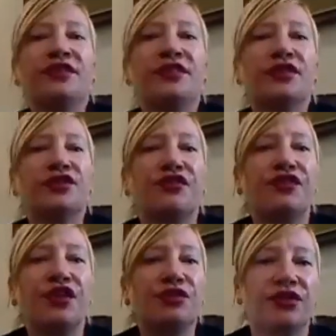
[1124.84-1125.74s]
there's a
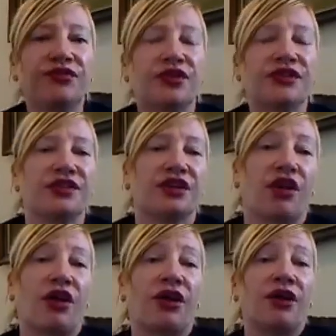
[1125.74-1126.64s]
few different
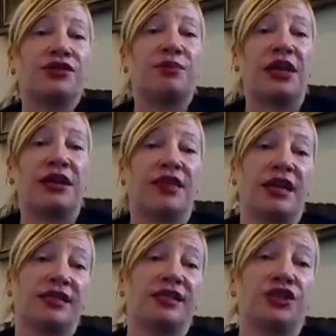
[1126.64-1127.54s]
scenarios be in
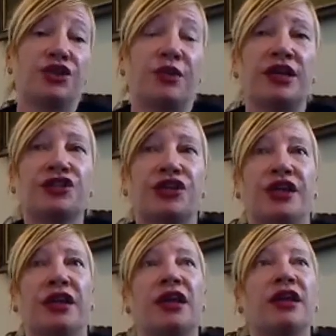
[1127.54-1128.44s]
that situation.
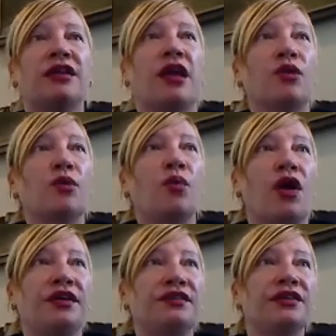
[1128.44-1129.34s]
Number
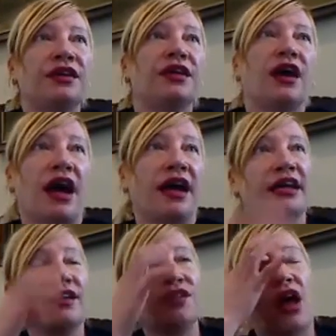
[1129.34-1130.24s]
one, I
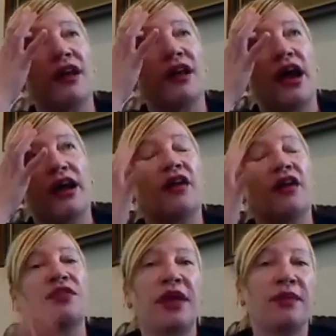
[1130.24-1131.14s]
got
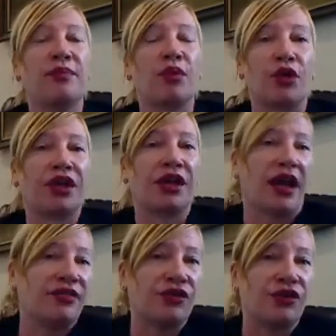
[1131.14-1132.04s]
the paperwork
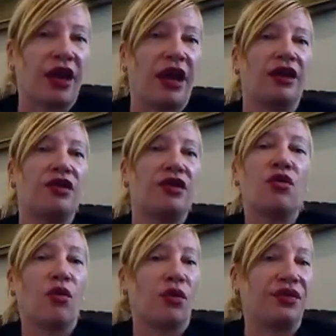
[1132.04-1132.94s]
yesterday
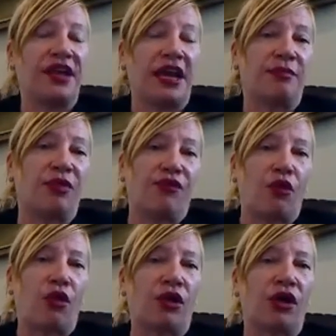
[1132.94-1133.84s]
or the day
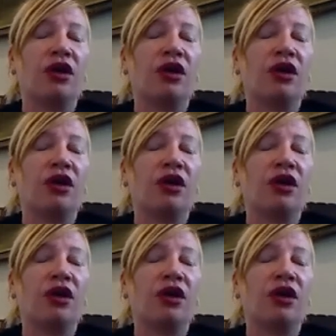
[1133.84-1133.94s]
before.